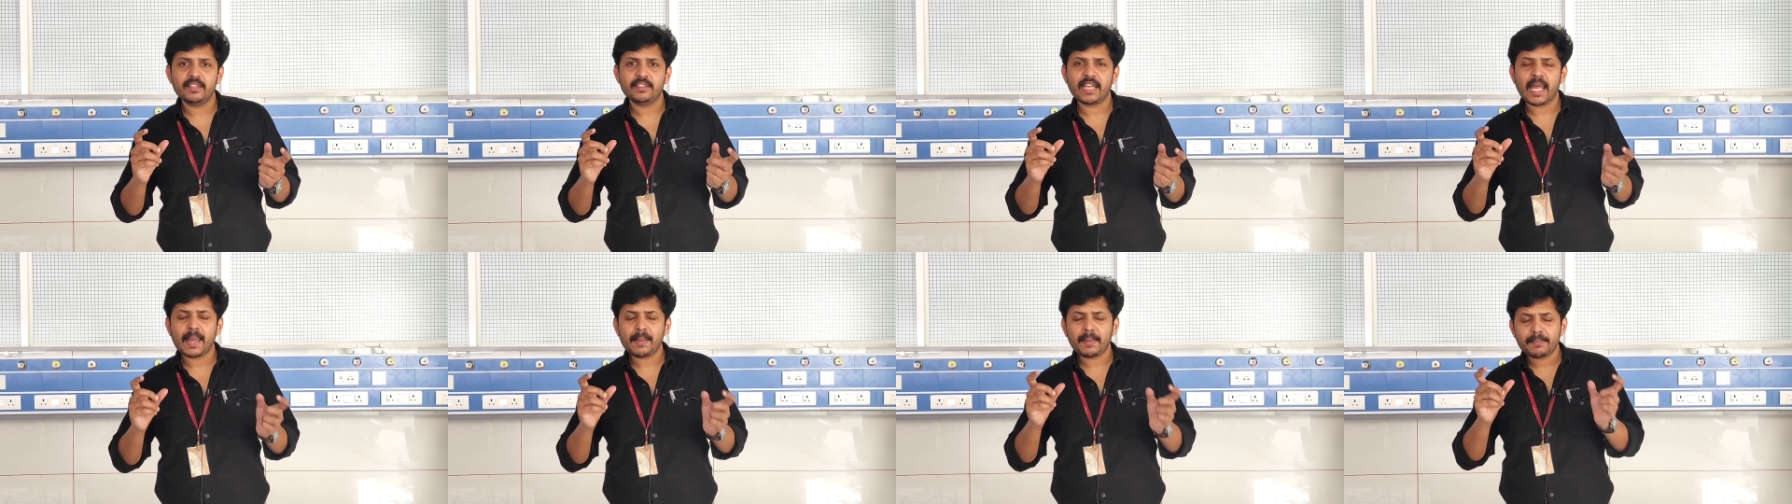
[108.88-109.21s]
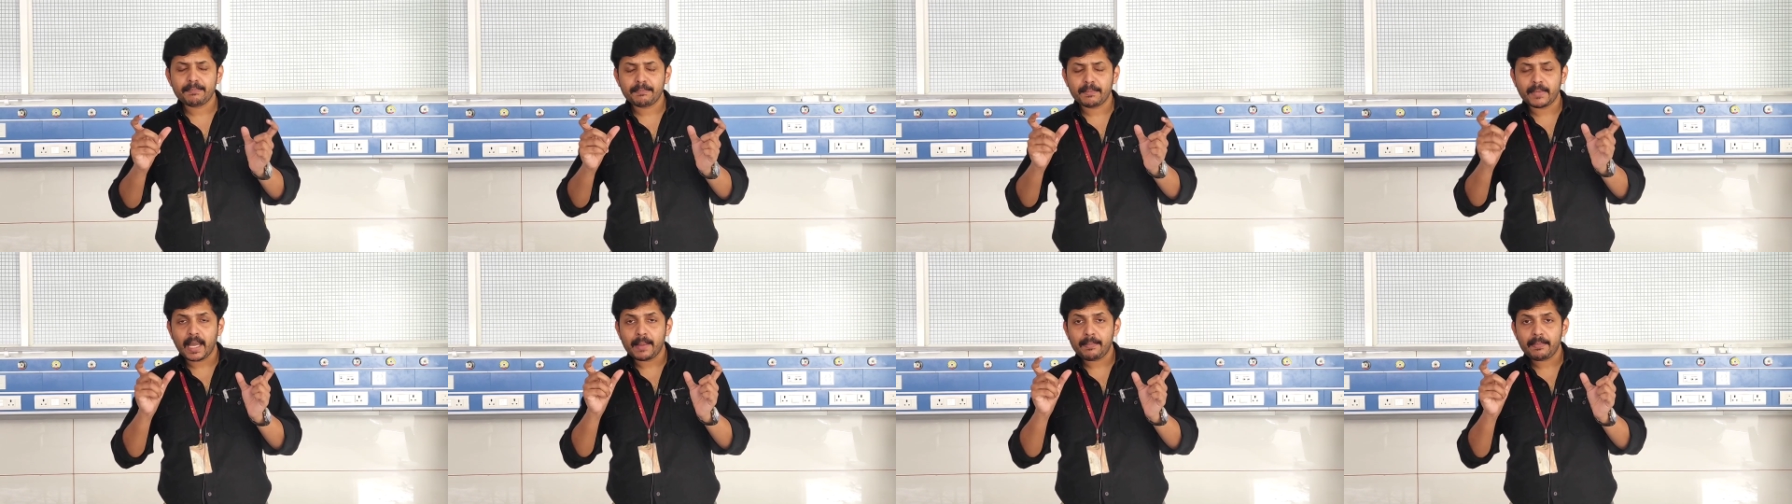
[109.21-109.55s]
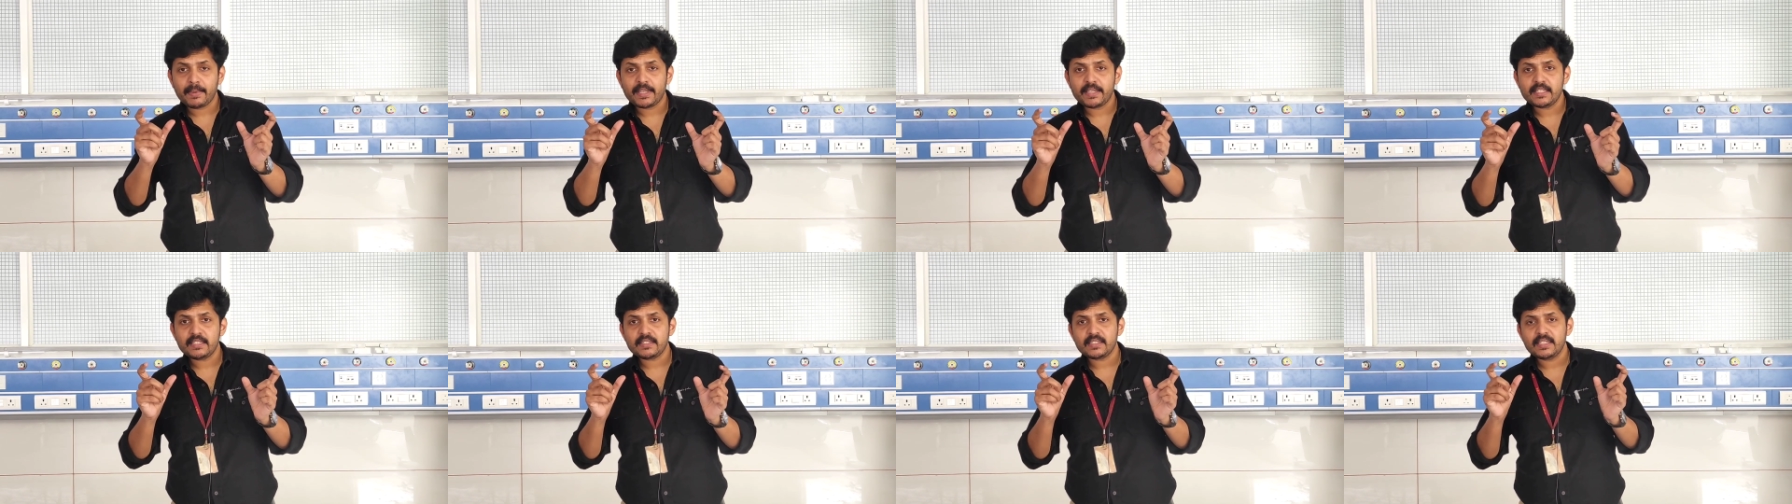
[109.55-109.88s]

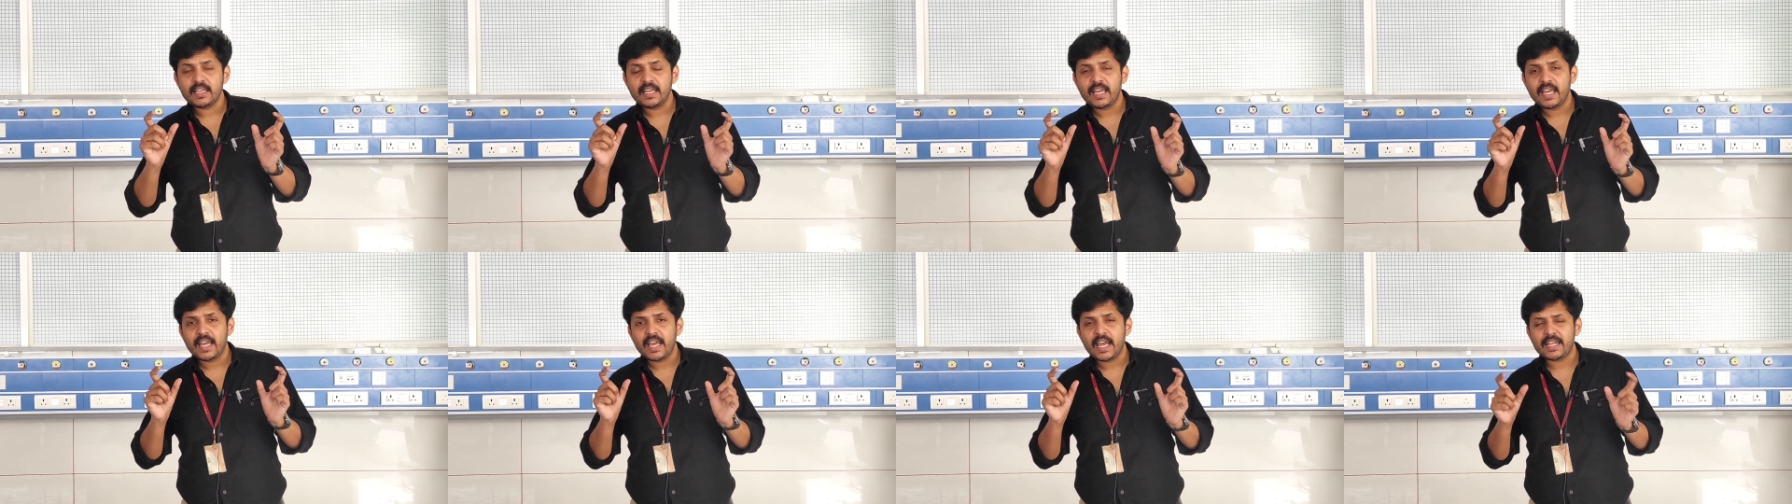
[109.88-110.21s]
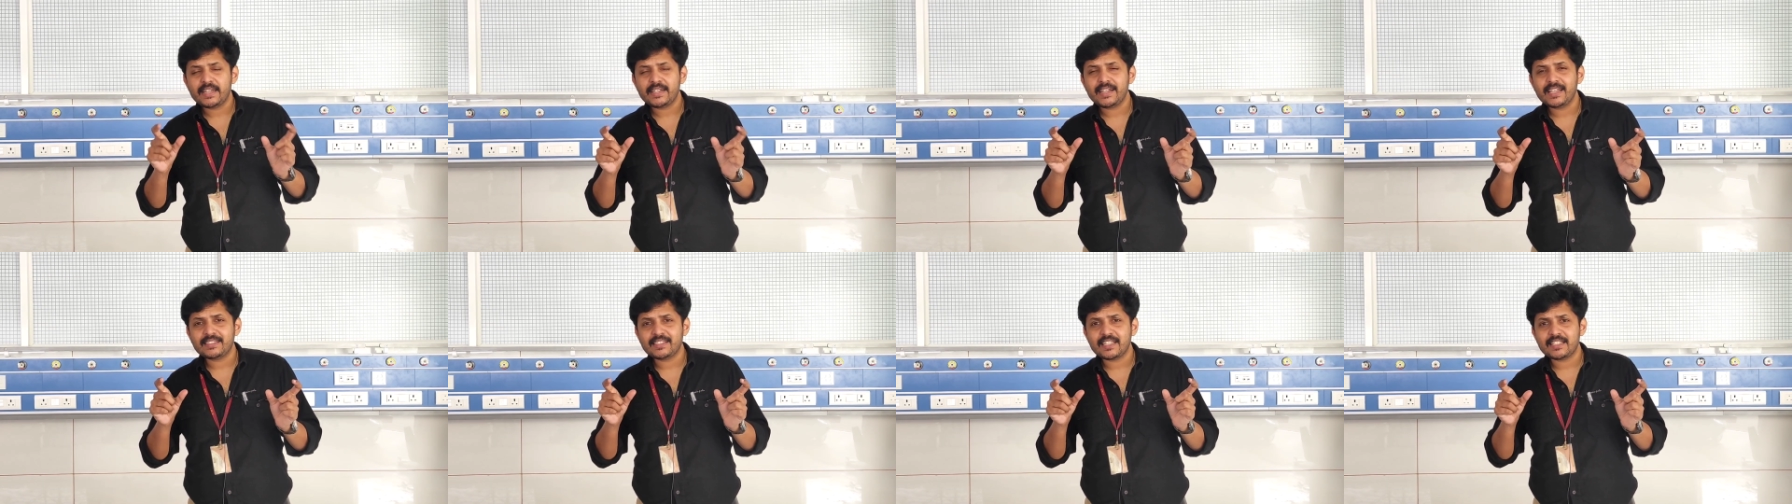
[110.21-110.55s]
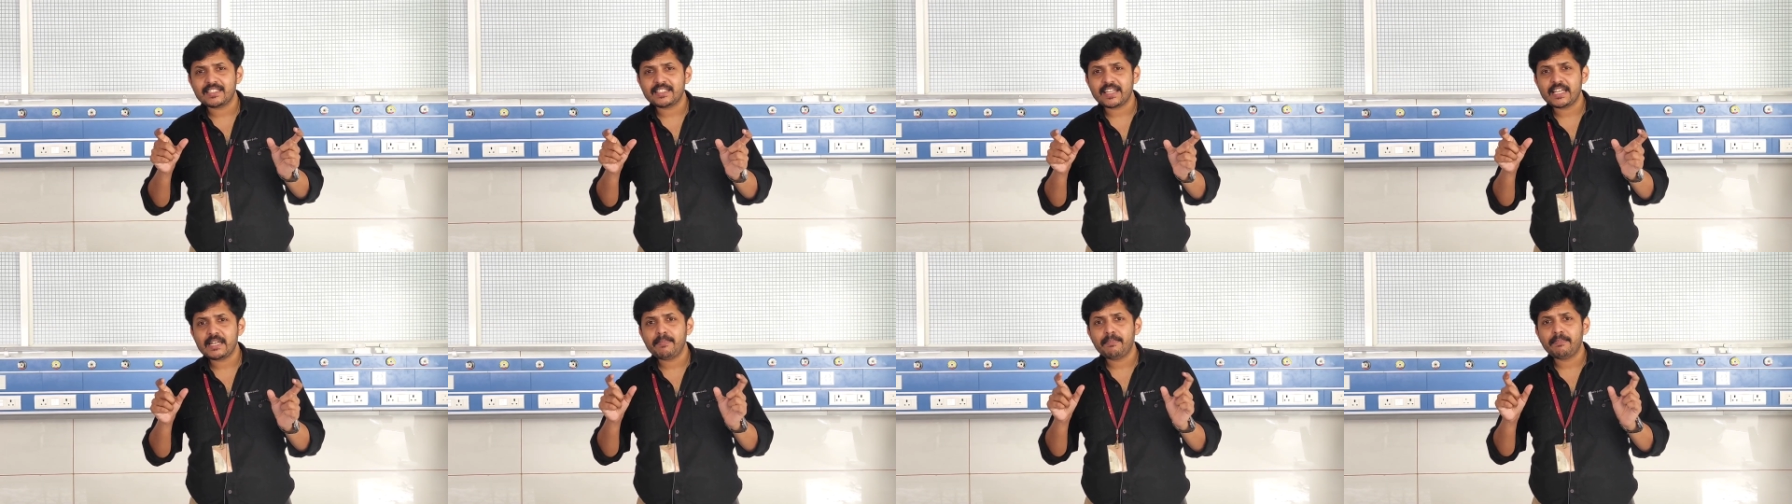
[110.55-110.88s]
NAPQI is
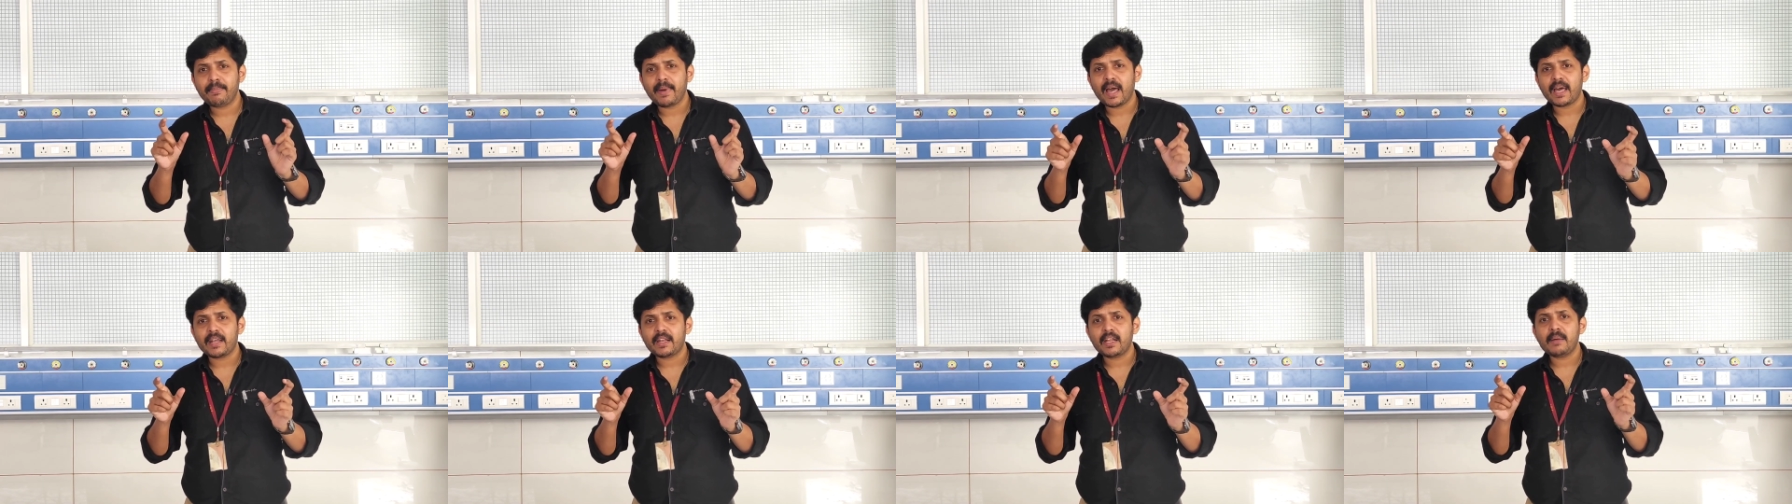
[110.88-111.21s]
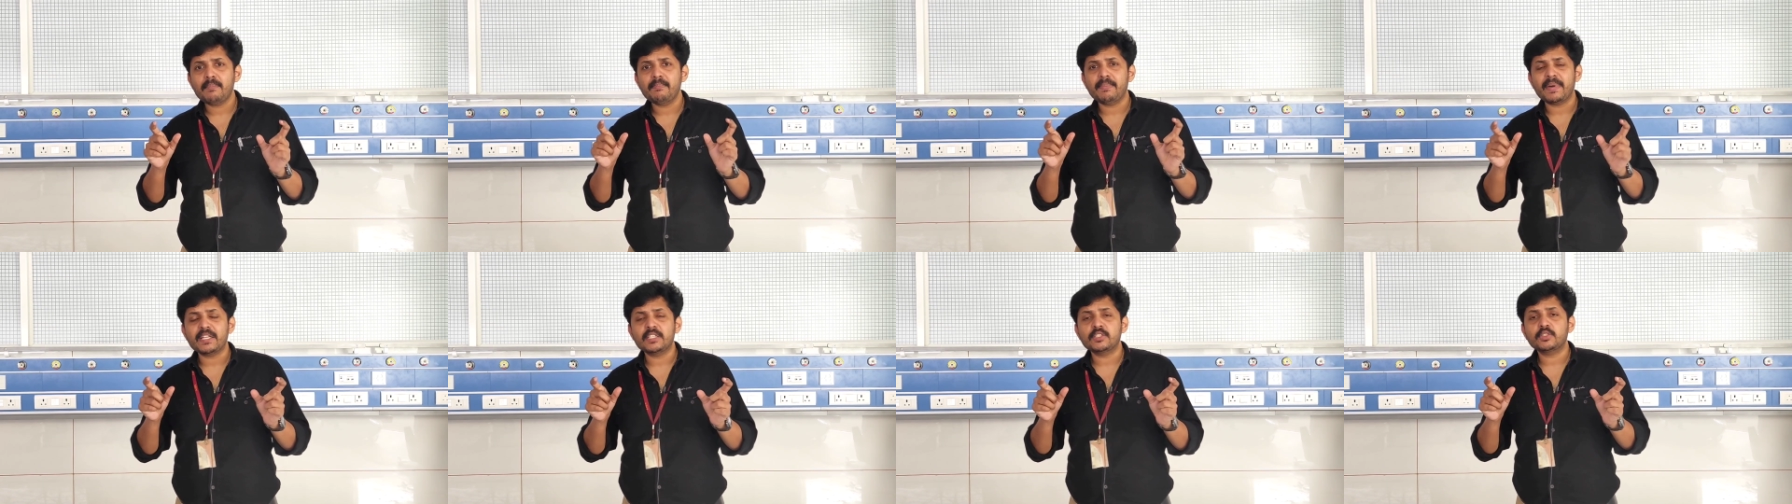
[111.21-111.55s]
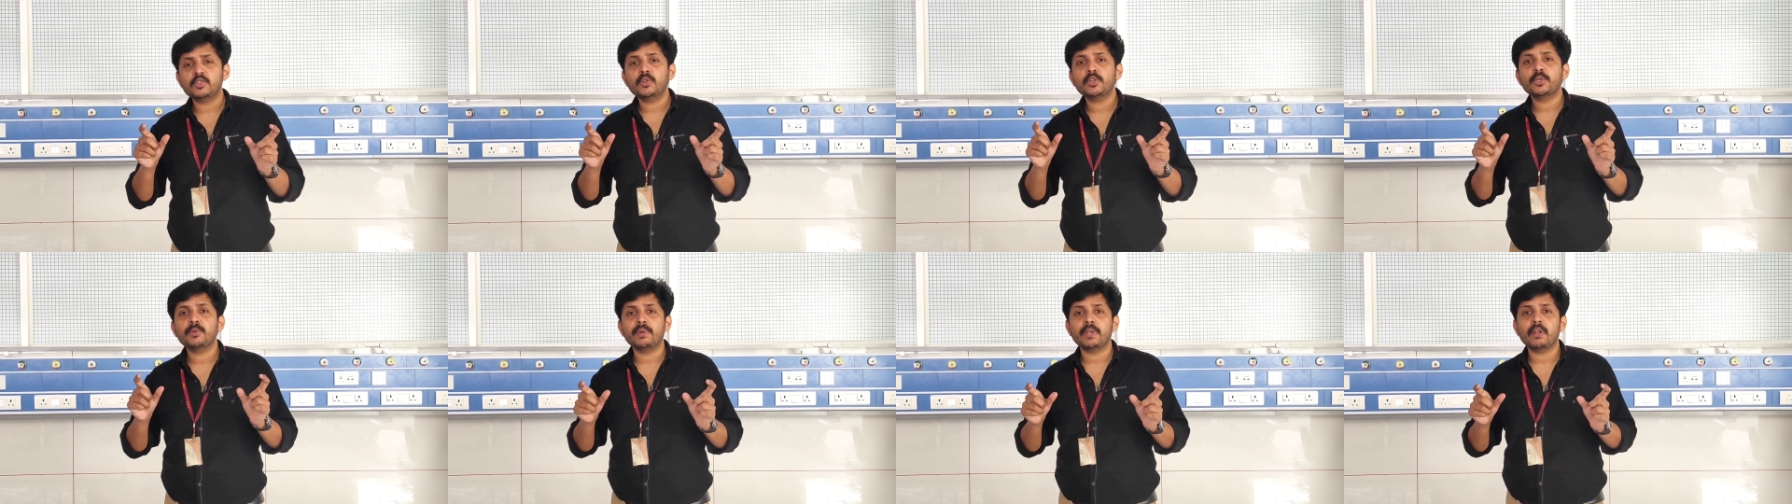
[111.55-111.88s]
N-acetyl
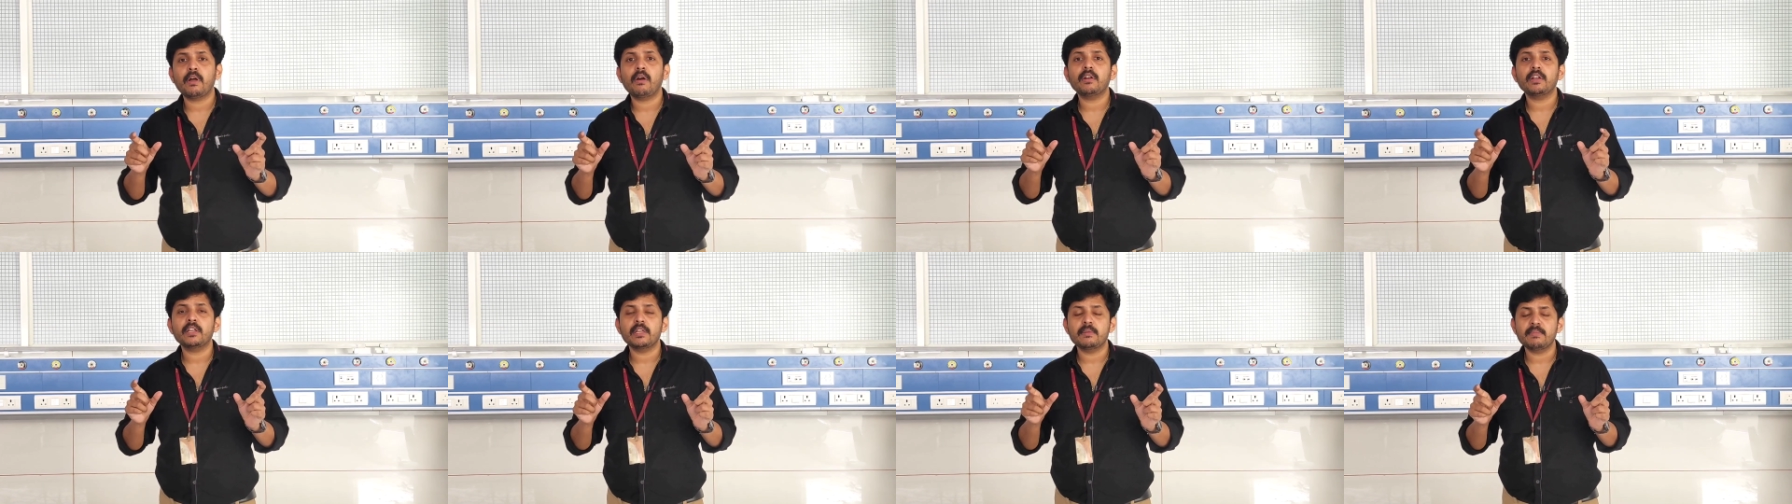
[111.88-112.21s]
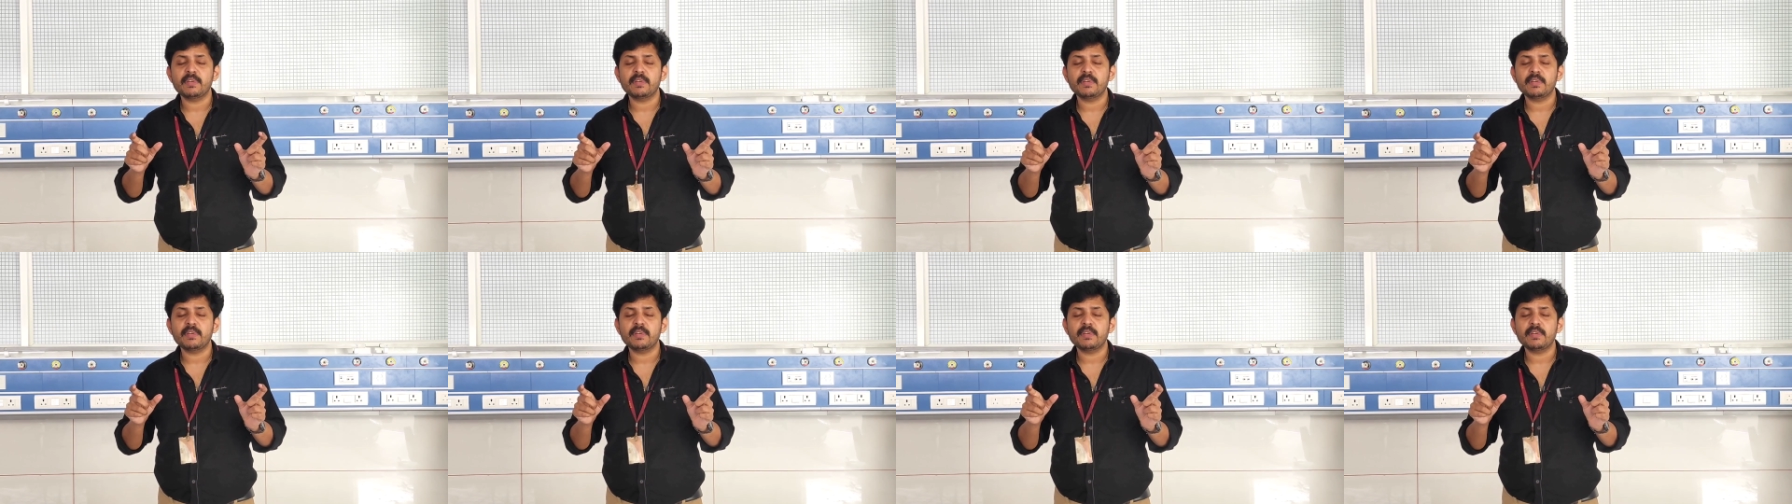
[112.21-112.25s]
parabenzoquinone